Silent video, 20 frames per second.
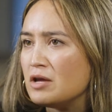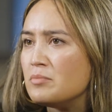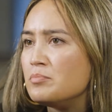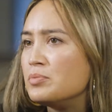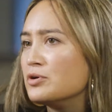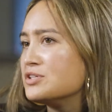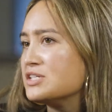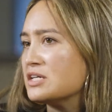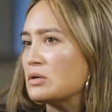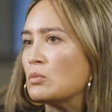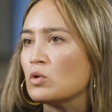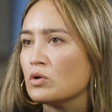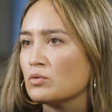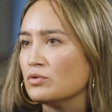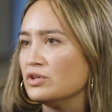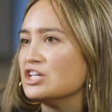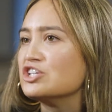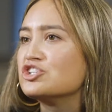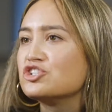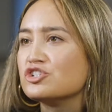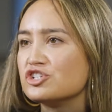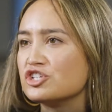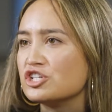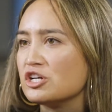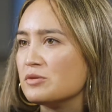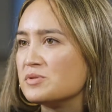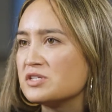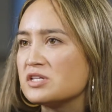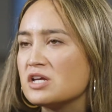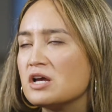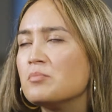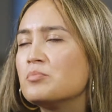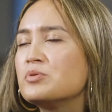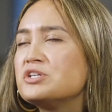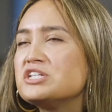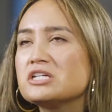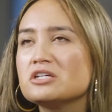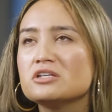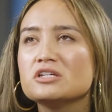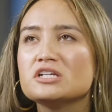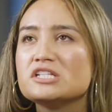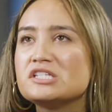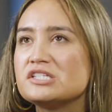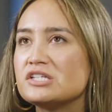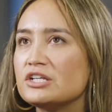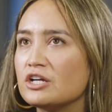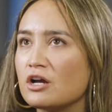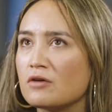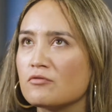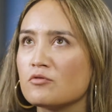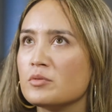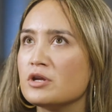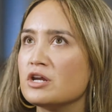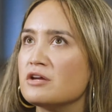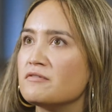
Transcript: and building more relationships. Uh, particularly in city government,